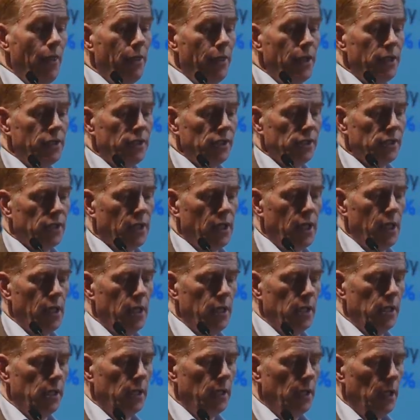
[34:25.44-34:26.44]
And this is
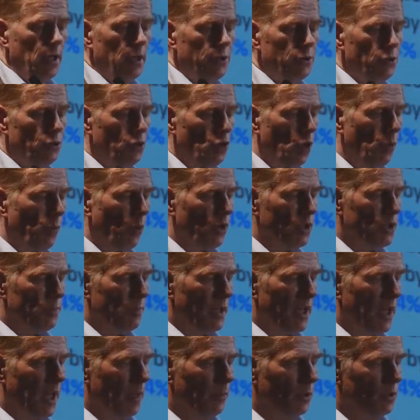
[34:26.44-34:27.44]
key to
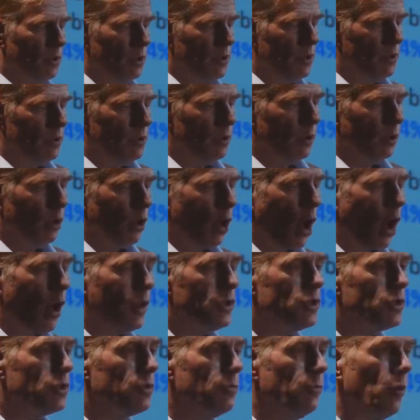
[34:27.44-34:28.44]
robots being able to do
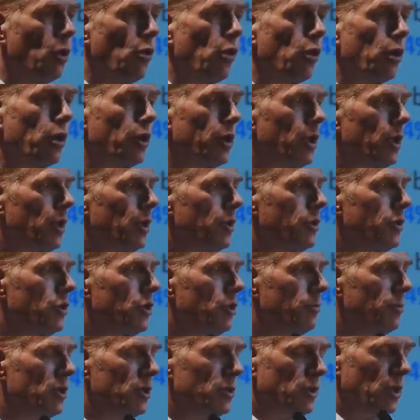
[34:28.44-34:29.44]
lots more
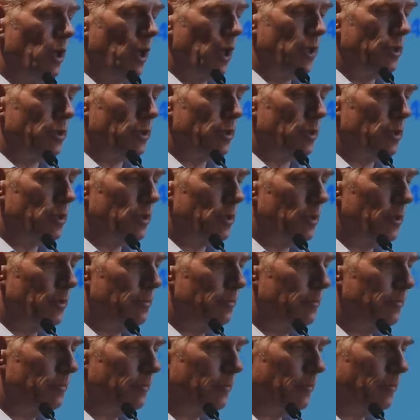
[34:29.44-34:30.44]
human
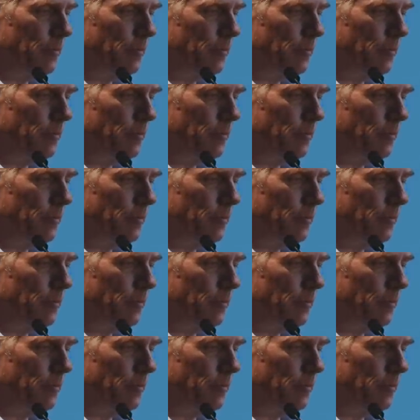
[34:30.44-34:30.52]
tasks.